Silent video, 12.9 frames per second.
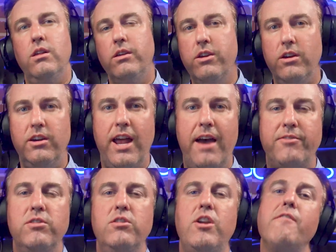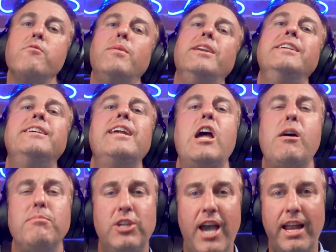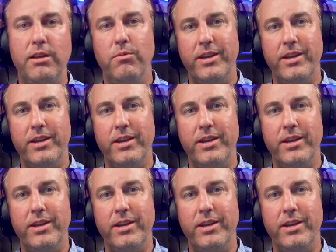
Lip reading: Good afternoon, everybody. Today I'm chatting